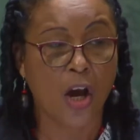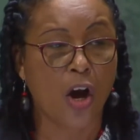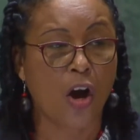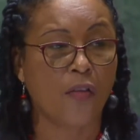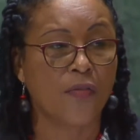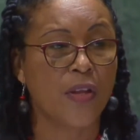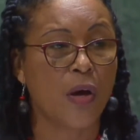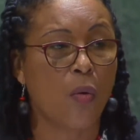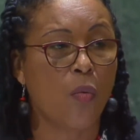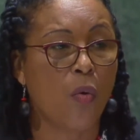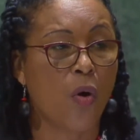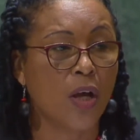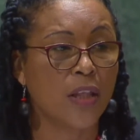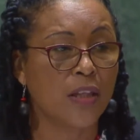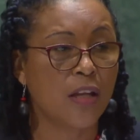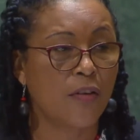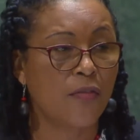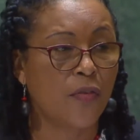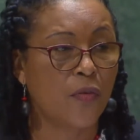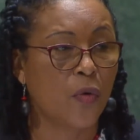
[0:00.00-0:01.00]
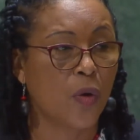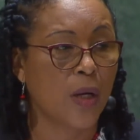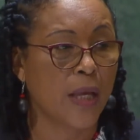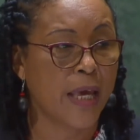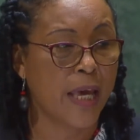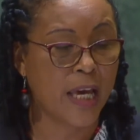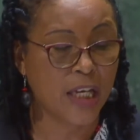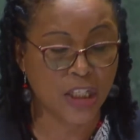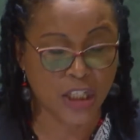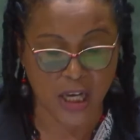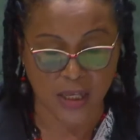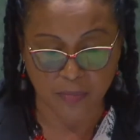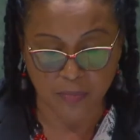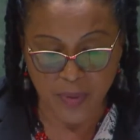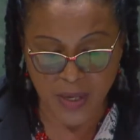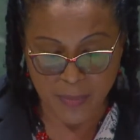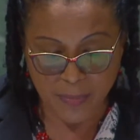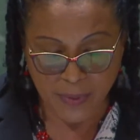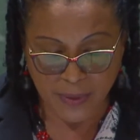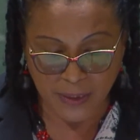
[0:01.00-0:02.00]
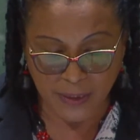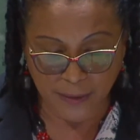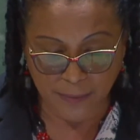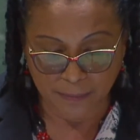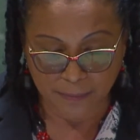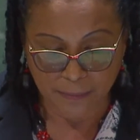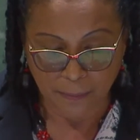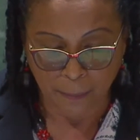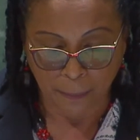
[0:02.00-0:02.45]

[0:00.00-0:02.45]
of the wonderful Haitian people.